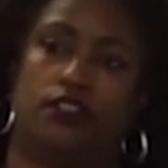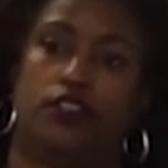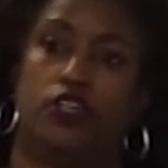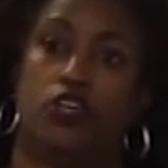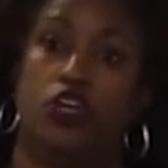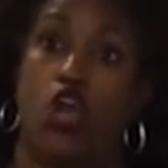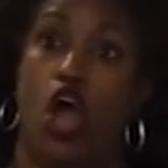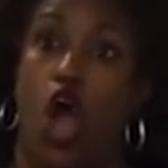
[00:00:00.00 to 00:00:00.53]

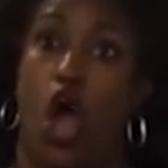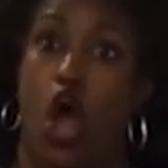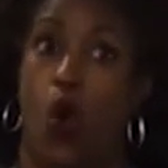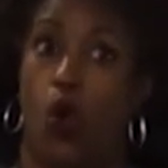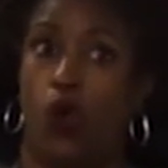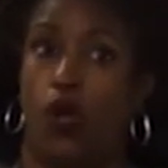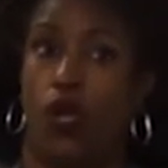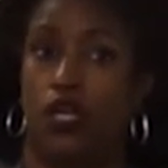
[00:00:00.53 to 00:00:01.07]
No.
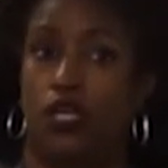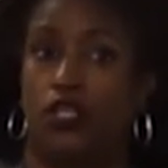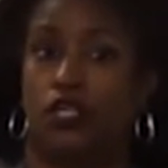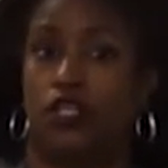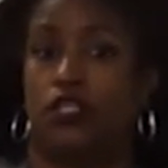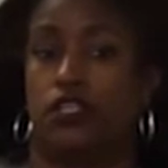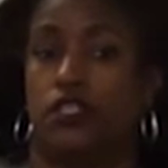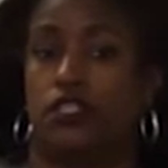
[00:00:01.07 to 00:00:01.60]

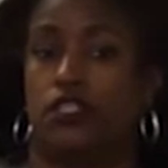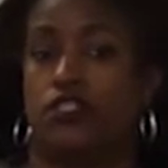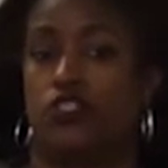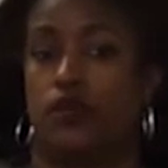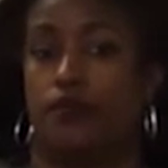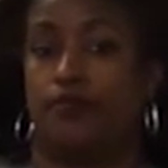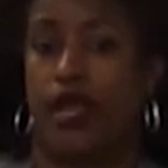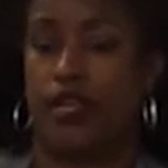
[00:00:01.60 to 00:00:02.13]

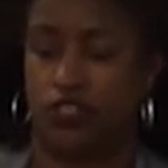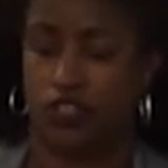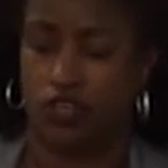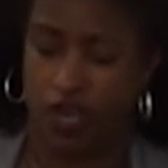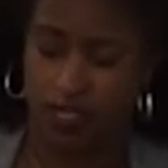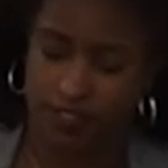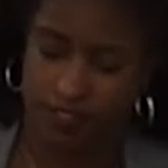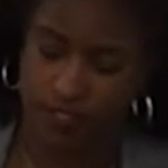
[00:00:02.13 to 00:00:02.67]
Jermaine
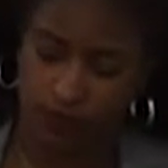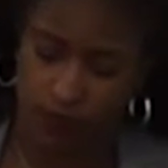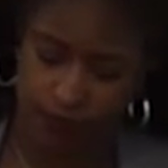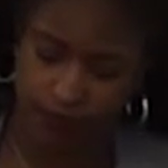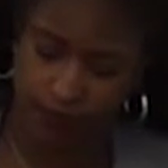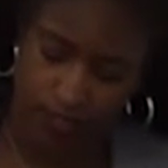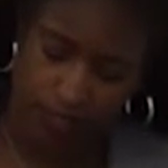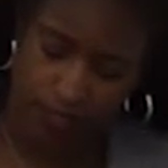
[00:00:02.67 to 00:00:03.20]
Dawson, one of your